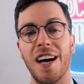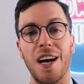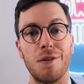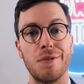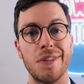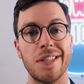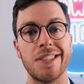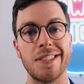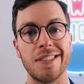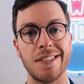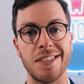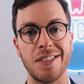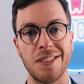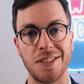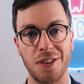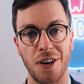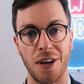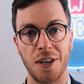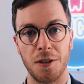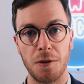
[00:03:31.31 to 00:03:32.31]
I recently
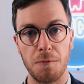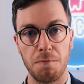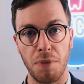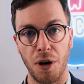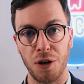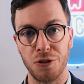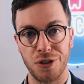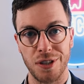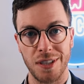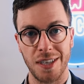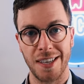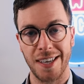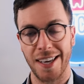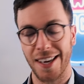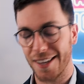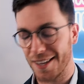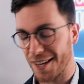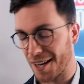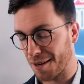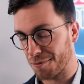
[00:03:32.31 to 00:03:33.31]
started posting
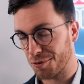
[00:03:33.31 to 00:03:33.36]
again.